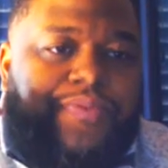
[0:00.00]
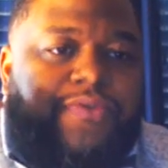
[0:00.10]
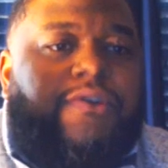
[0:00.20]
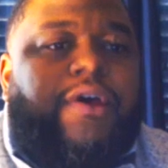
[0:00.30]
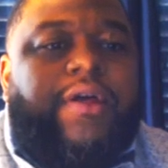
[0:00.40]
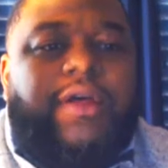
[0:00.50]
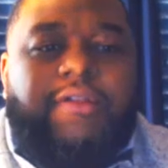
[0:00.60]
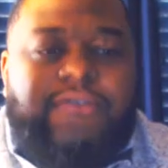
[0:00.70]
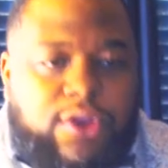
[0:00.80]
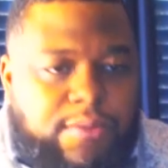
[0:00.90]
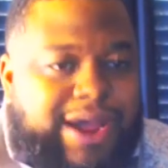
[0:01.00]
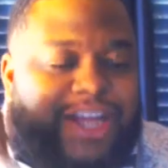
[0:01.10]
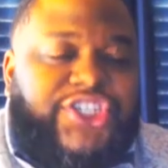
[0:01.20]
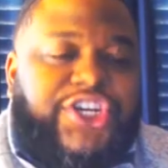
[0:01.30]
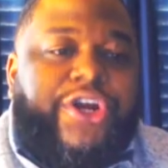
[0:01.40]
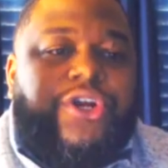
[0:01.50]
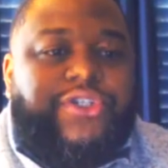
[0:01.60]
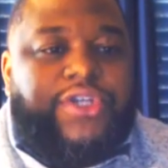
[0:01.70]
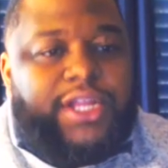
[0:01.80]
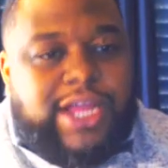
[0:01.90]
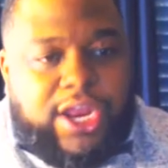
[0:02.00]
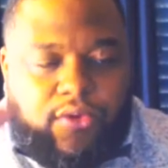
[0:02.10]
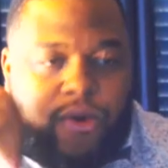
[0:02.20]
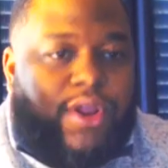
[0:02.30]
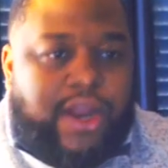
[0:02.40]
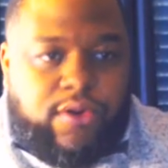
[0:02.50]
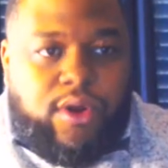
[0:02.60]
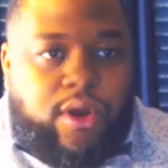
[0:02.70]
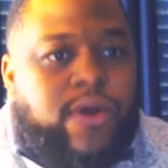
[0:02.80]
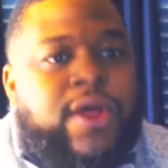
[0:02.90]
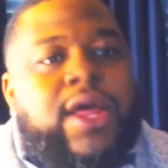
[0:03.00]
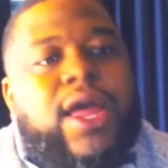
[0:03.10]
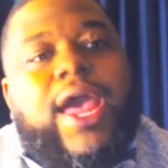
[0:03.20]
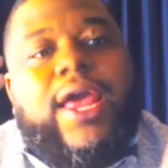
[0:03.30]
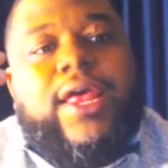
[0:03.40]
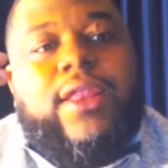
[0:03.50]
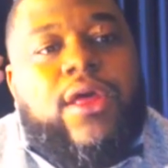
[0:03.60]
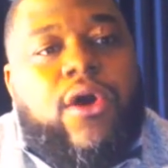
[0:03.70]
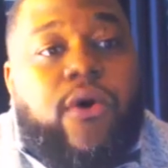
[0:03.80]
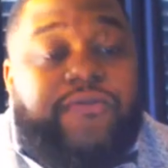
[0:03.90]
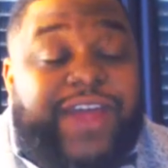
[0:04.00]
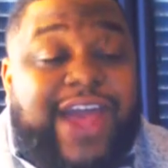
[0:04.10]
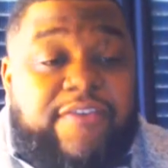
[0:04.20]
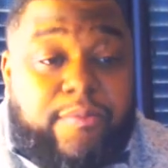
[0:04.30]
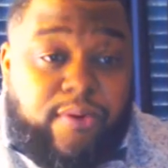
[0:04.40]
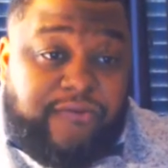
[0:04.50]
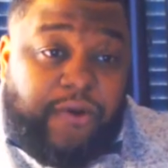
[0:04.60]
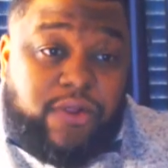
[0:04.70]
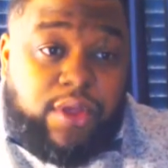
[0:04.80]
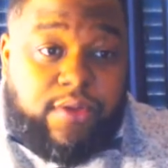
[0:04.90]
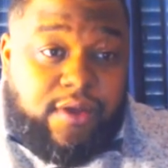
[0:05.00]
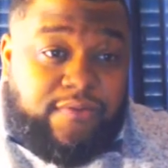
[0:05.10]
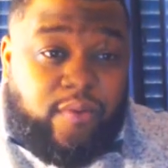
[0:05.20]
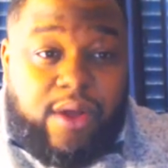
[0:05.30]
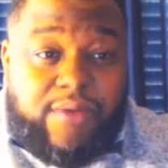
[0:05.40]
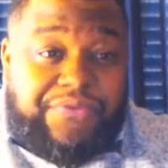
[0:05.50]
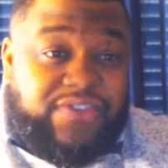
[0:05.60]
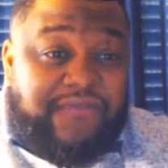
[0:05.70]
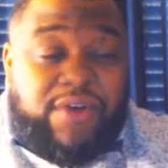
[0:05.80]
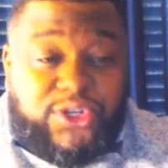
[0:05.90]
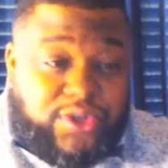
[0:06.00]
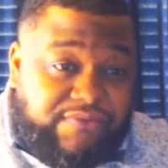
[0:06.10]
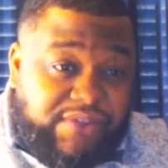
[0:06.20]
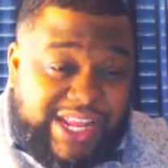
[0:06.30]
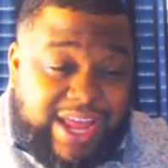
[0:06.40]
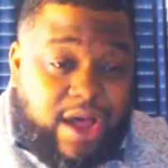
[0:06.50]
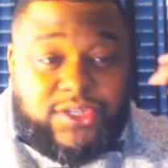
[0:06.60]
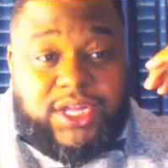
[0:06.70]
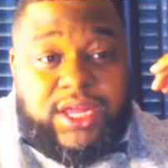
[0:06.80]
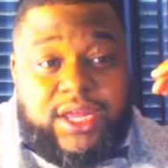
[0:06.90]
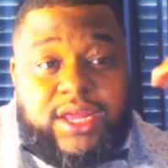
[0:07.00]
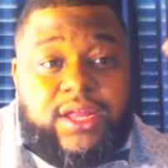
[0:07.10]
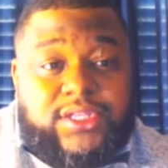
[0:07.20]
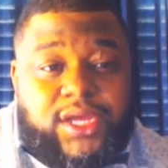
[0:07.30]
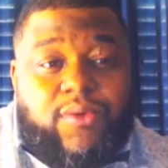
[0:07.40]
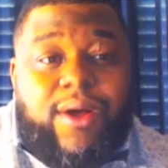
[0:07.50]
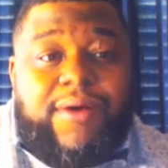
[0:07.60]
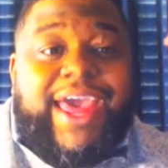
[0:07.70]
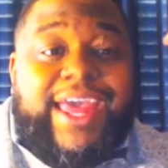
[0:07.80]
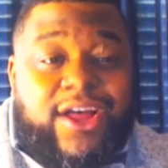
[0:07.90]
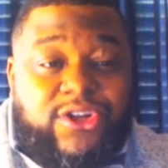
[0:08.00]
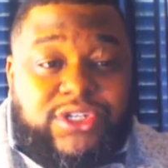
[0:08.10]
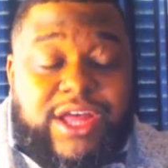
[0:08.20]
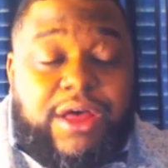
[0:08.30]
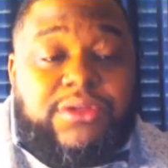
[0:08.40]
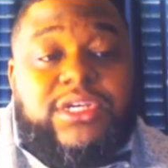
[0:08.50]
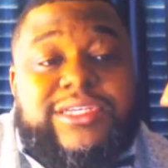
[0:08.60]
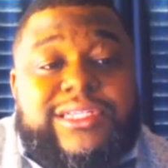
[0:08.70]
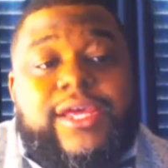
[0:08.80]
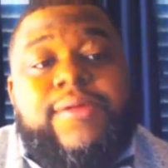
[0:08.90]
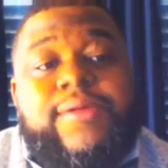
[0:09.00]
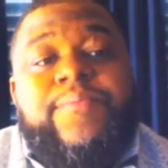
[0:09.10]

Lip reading: to continue to buy shares, let it grow, and hopefully have a portfolio of around 750,000 to around 800,000, because then